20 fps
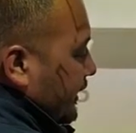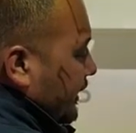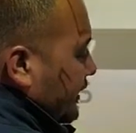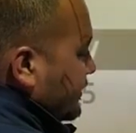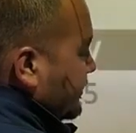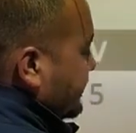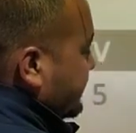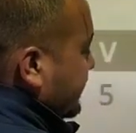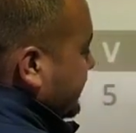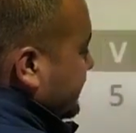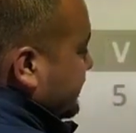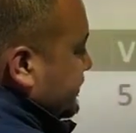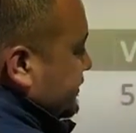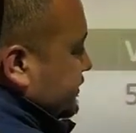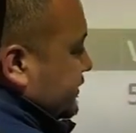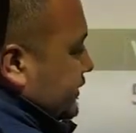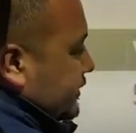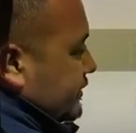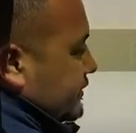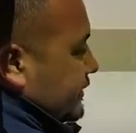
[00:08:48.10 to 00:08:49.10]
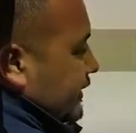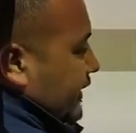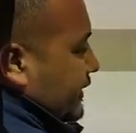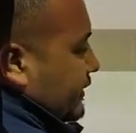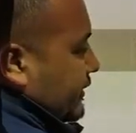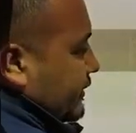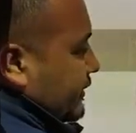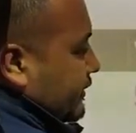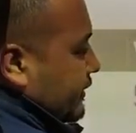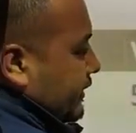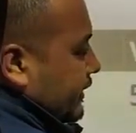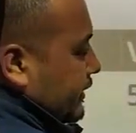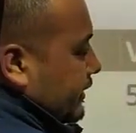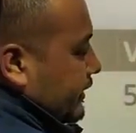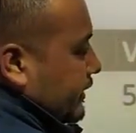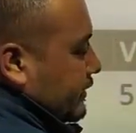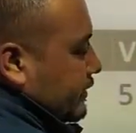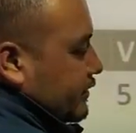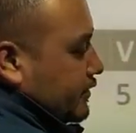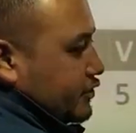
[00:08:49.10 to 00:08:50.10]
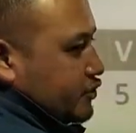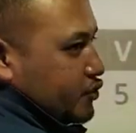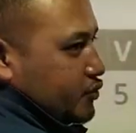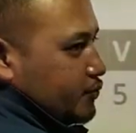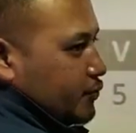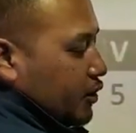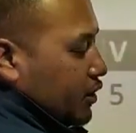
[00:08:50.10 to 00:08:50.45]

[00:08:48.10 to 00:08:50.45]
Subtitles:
X is 10 and it is